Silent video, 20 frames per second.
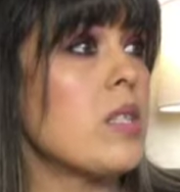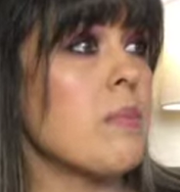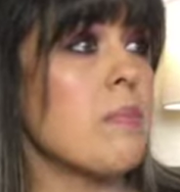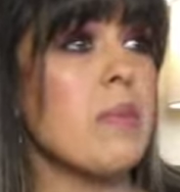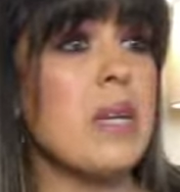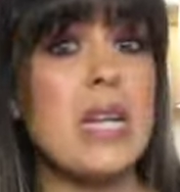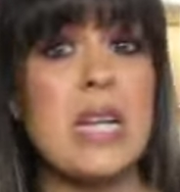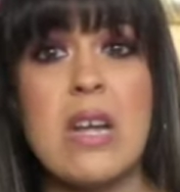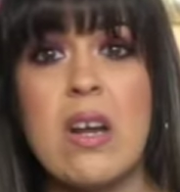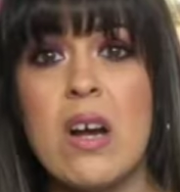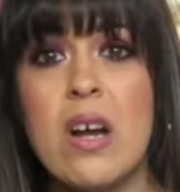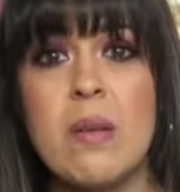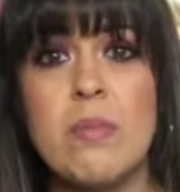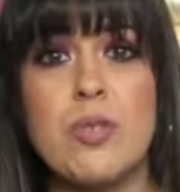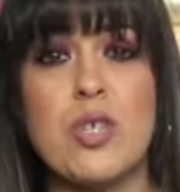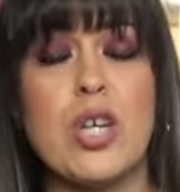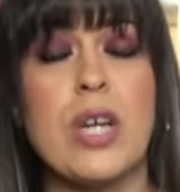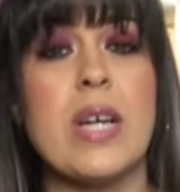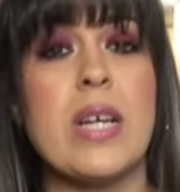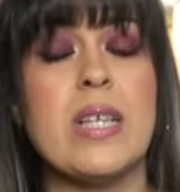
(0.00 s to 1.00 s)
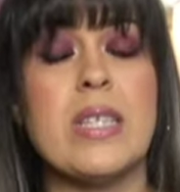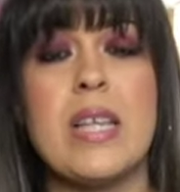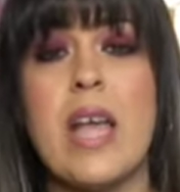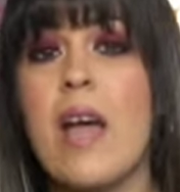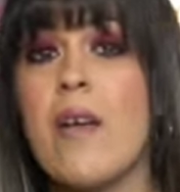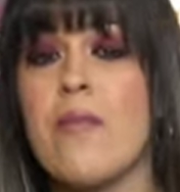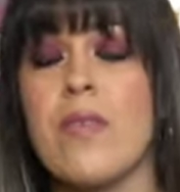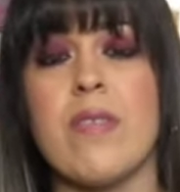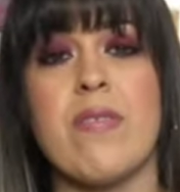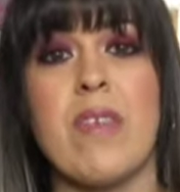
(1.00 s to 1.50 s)
mini objects,
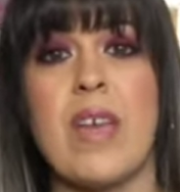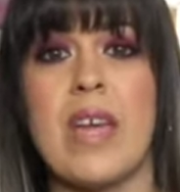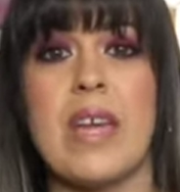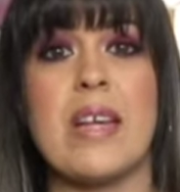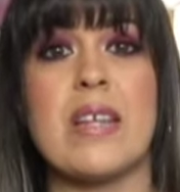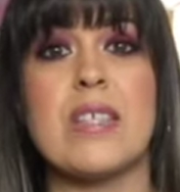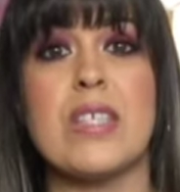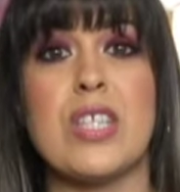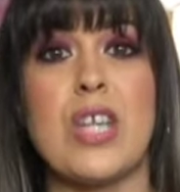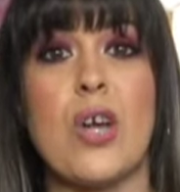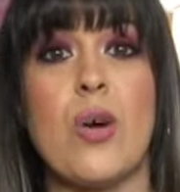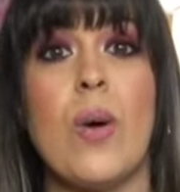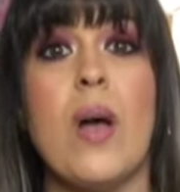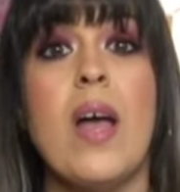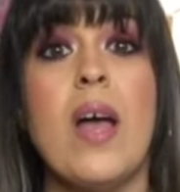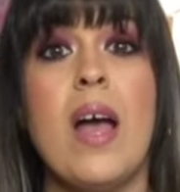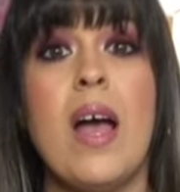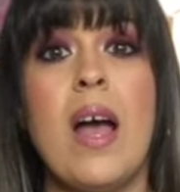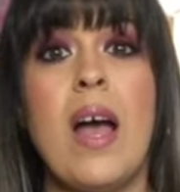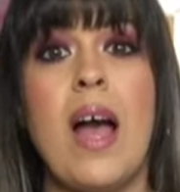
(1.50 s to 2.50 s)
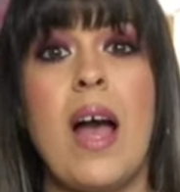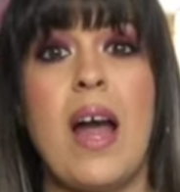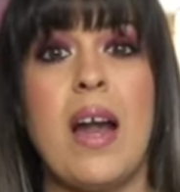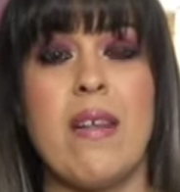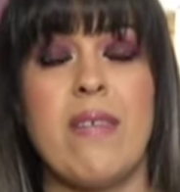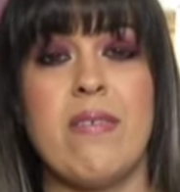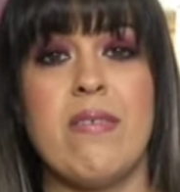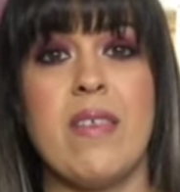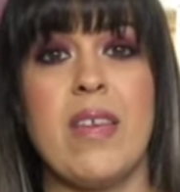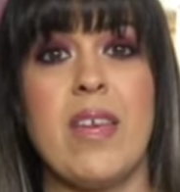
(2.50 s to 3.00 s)
everything. So I
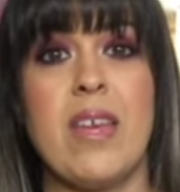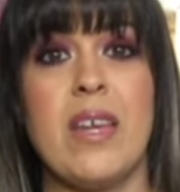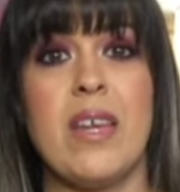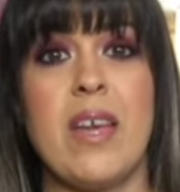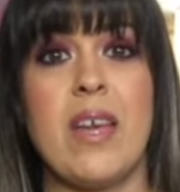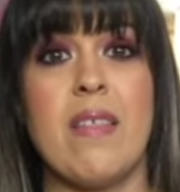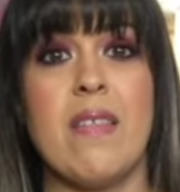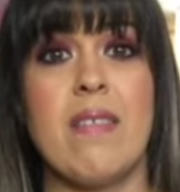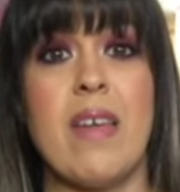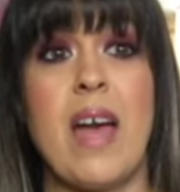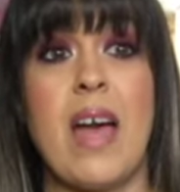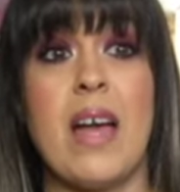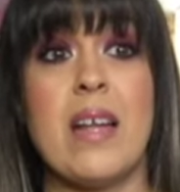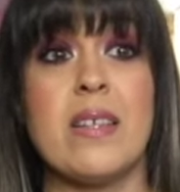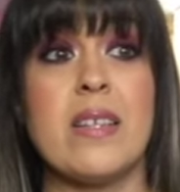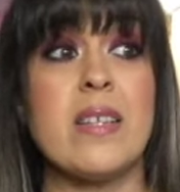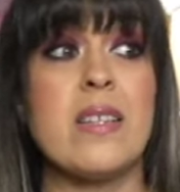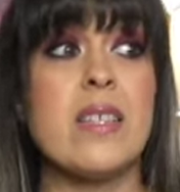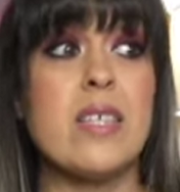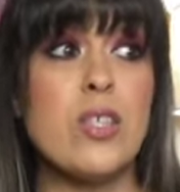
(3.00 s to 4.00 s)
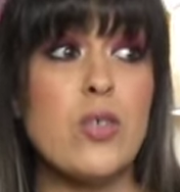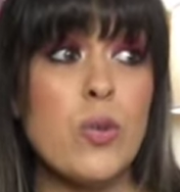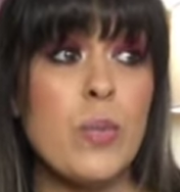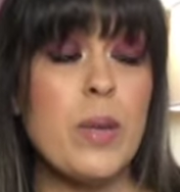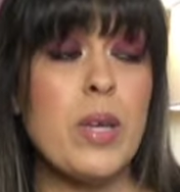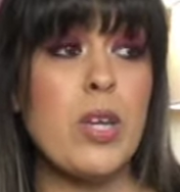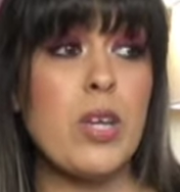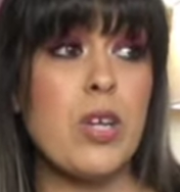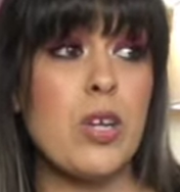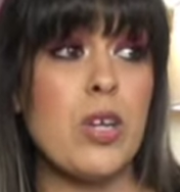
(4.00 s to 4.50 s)
think that this would
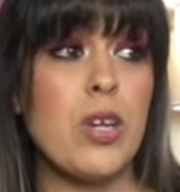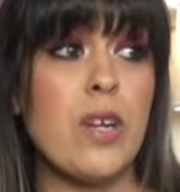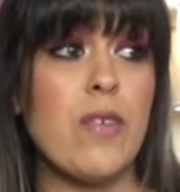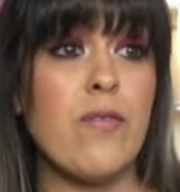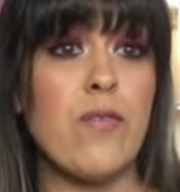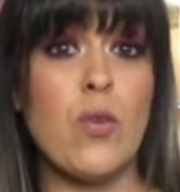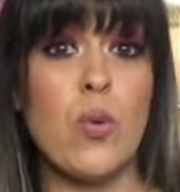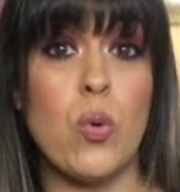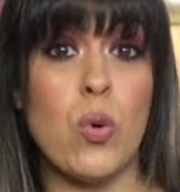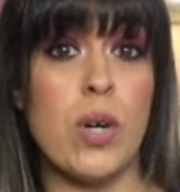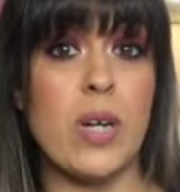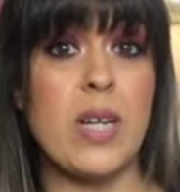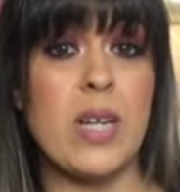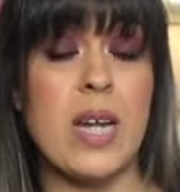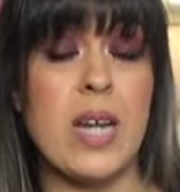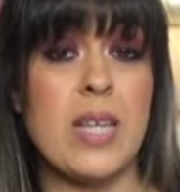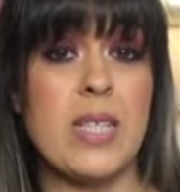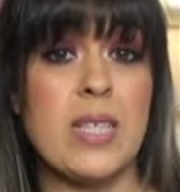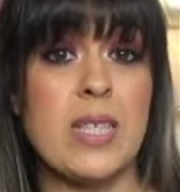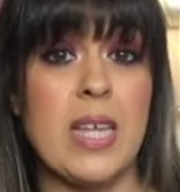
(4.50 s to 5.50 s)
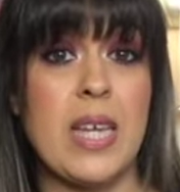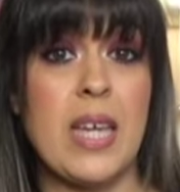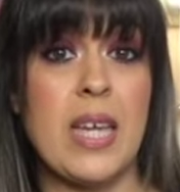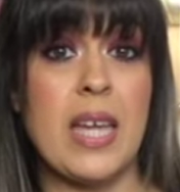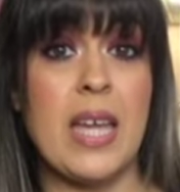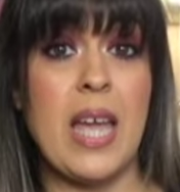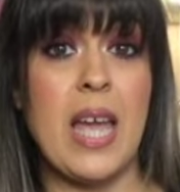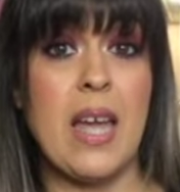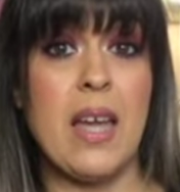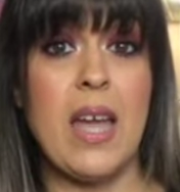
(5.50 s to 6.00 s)
be good for
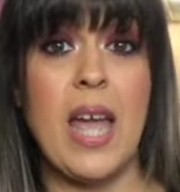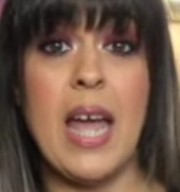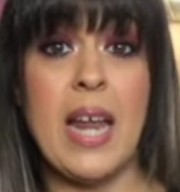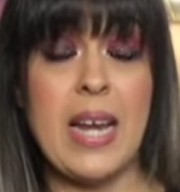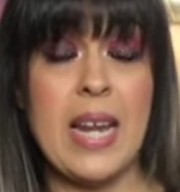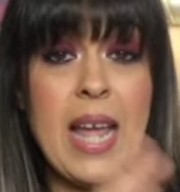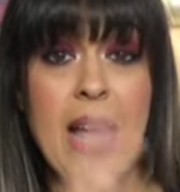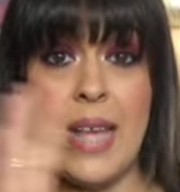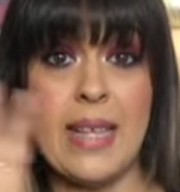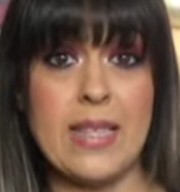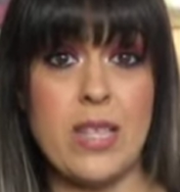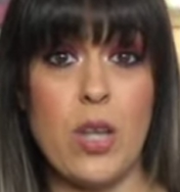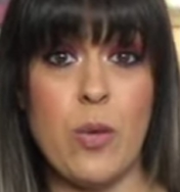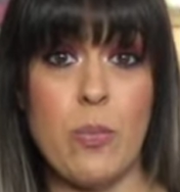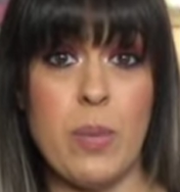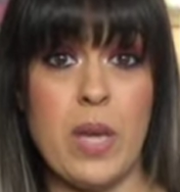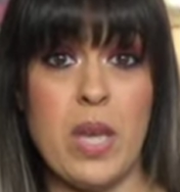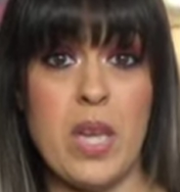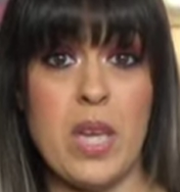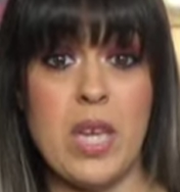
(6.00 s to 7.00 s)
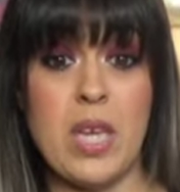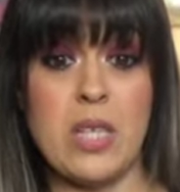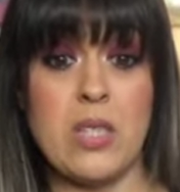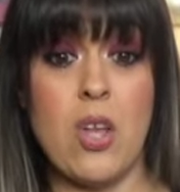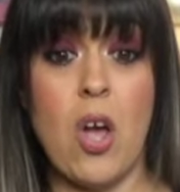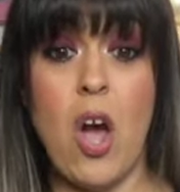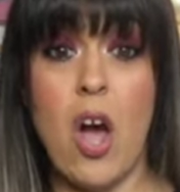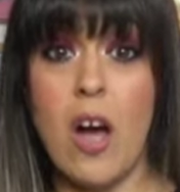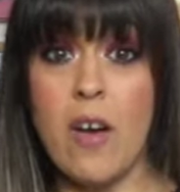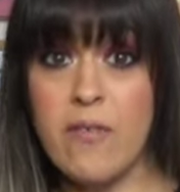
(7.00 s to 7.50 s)
organizing any SLP's
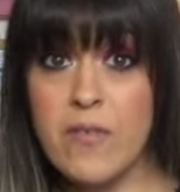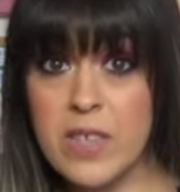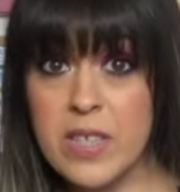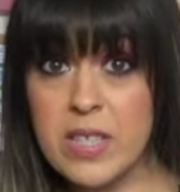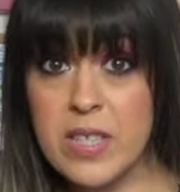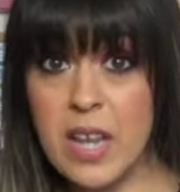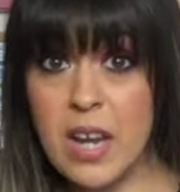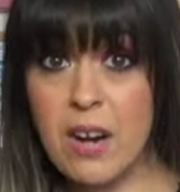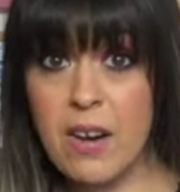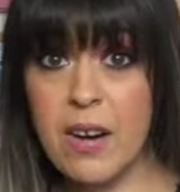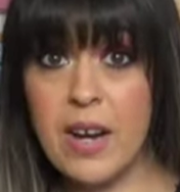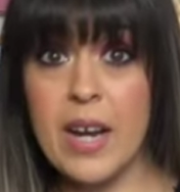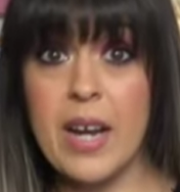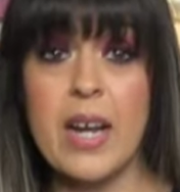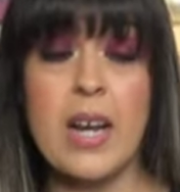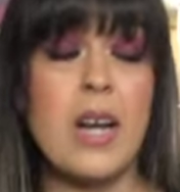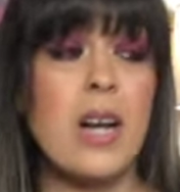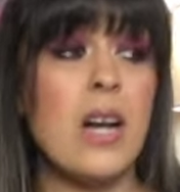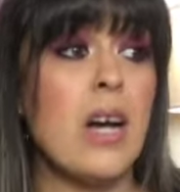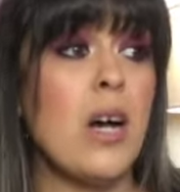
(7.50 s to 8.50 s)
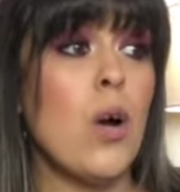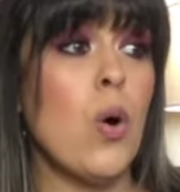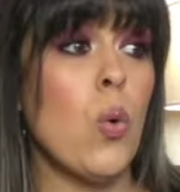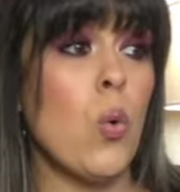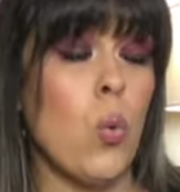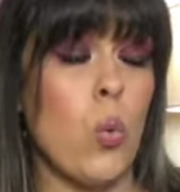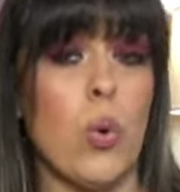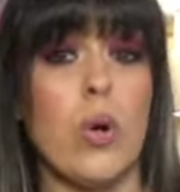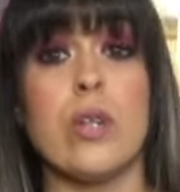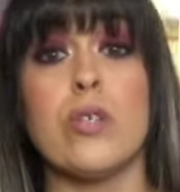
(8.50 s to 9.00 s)
office area
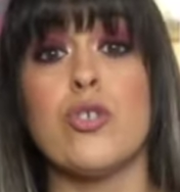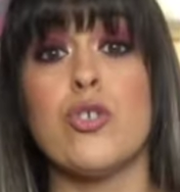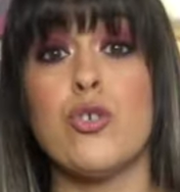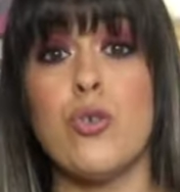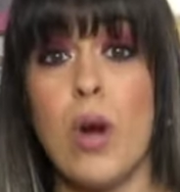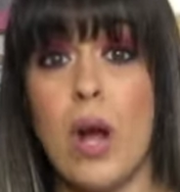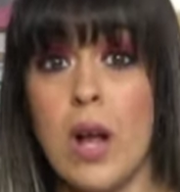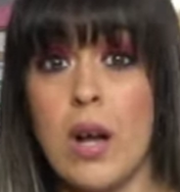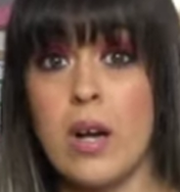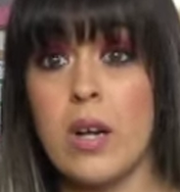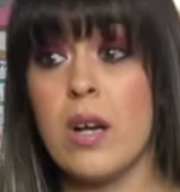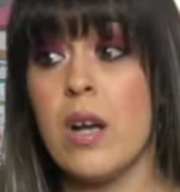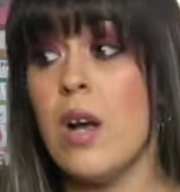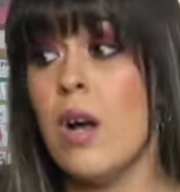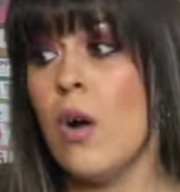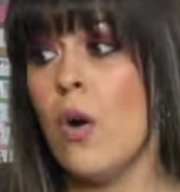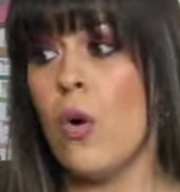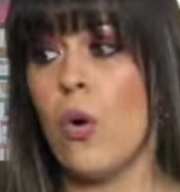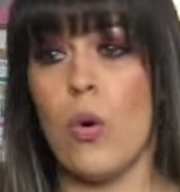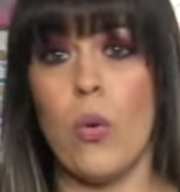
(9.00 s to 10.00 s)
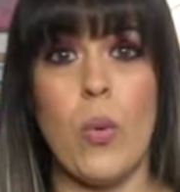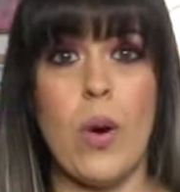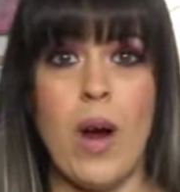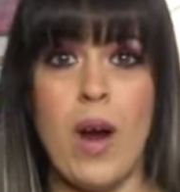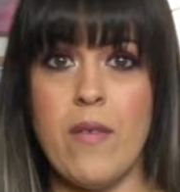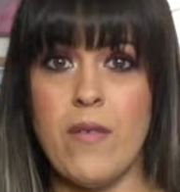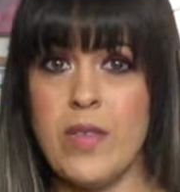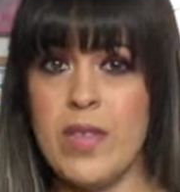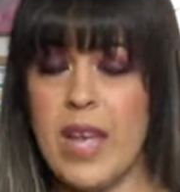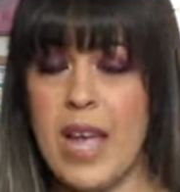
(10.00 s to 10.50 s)
or trunk or
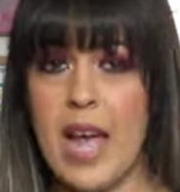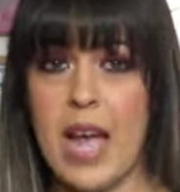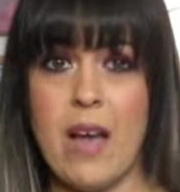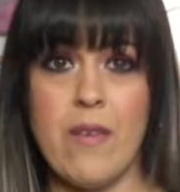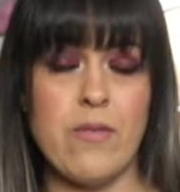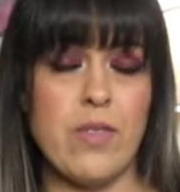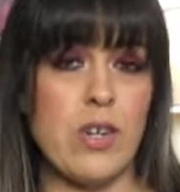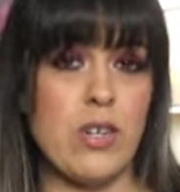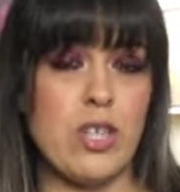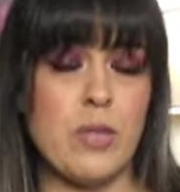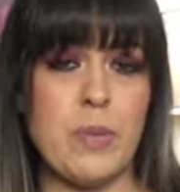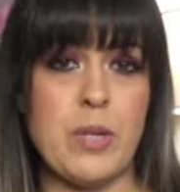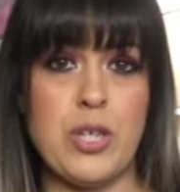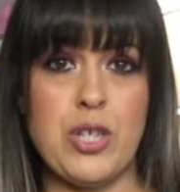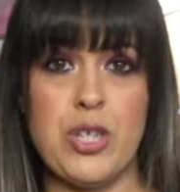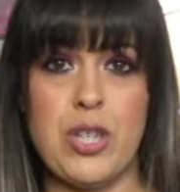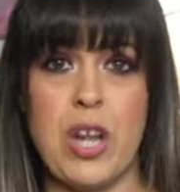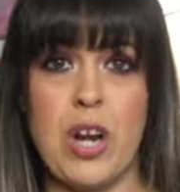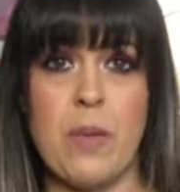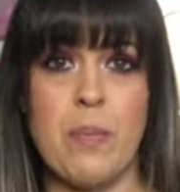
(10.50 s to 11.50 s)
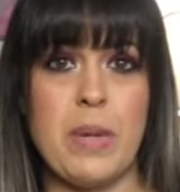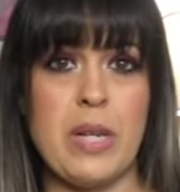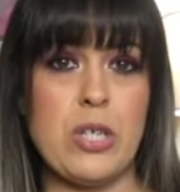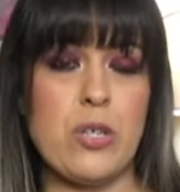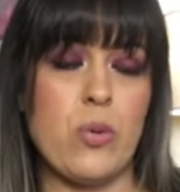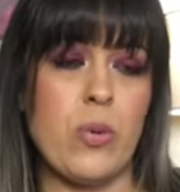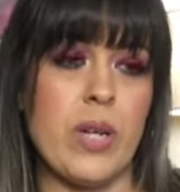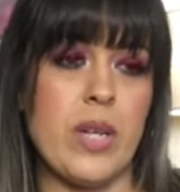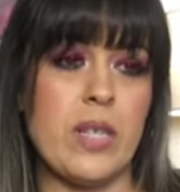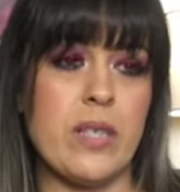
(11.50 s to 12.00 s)
wherever they have their speech therapy
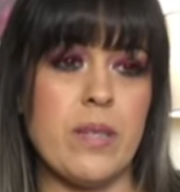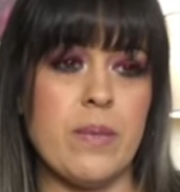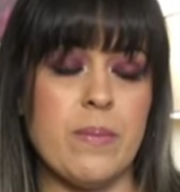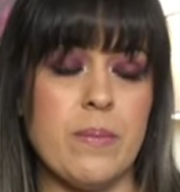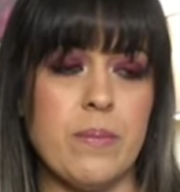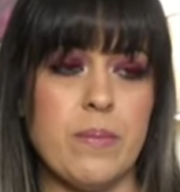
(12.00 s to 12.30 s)
toys.